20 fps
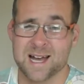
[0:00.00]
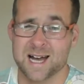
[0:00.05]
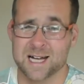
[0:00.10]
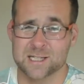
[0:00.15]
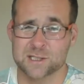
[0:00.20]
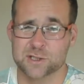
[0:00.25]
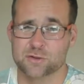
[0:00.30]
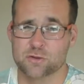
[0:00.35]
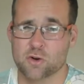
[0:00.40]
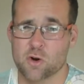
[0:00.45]

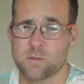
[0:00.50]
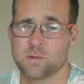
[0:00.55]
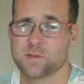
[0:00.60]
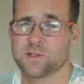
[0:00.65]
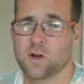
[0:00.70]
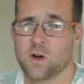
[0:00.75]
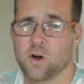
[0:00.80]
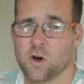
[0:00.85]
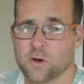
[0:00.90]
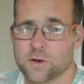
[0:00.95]
As strawberries
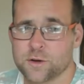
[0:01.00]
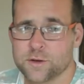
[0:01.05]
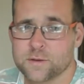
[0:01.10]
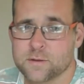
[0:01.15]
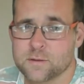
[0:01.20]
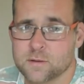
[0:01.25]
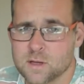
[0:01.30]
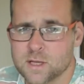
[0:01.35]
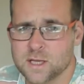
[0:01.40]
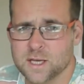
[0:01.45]
are,
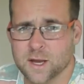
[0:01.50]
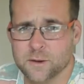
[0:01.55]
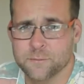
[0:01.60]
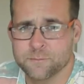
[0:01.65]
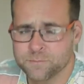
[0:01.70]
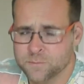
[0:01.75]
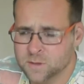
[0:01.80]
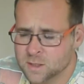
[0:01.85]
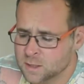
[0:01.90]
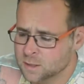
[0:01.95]
you
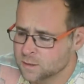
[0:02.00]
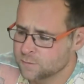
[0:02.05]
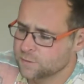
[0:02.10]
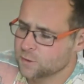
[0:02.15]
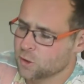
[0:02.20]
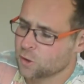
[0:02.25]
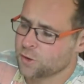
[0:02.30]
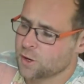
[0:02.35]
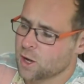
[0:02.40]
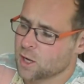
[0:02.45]
know,
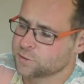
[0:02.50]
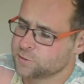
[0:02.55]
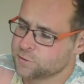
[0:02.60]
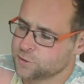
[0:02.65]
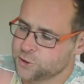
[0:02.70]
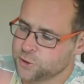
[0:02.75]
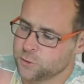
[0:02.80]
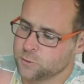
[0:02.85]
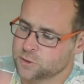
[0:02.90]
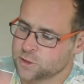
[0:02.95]
they are nice
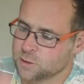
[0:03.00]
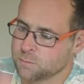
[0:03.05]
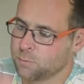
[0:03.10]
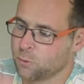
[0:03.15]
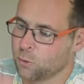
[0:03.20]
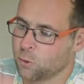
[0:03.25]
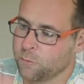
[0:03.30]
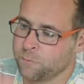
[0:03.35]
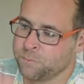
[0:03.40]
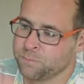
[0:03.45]
and juicy,
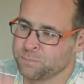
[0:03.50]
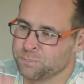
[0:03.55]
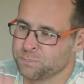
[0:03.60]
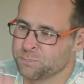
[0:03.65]
but